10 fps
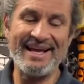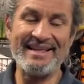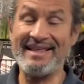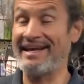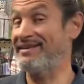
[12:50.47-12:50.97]

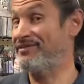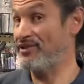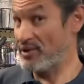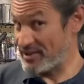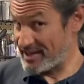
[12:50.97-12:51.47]
that if
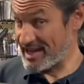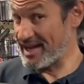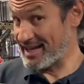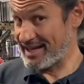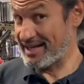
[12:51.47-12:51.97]
you're the
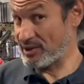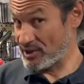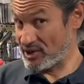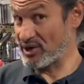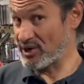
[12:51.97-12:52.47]
guy or
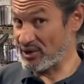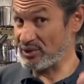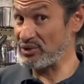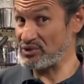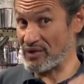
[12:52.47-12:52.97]
girl
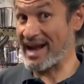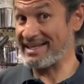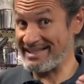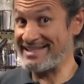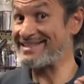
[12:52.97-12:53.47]
who's
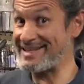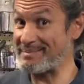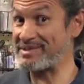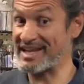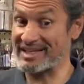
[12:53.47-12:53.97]
riding these deep
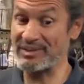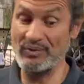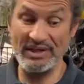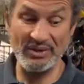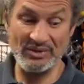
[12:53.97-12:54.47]
section
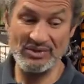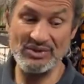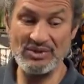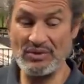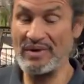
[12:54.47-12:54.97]
wheels,
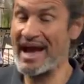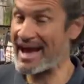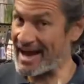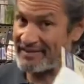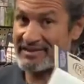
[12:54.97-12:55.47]
you
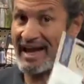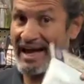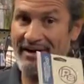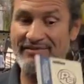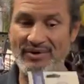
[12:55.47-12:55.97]
have to
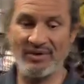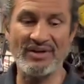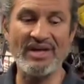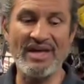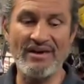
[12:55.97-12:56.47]
have your
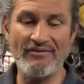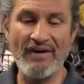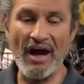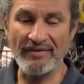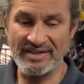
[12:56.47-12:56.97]

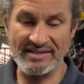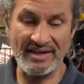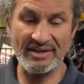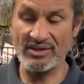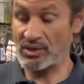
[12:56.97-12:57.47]
valve
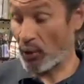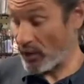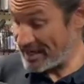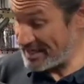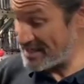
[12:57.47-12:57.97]
extenders, or
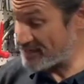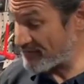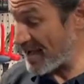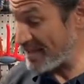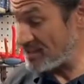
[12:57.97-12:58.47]
at least
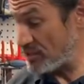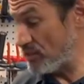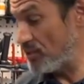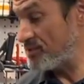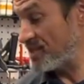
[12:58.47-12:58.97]
find
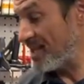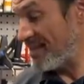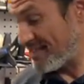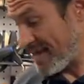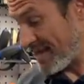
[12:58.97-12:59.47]
tubes
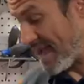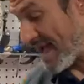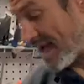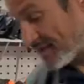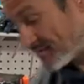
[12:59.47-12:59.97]
that
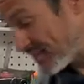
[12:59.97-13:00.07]
have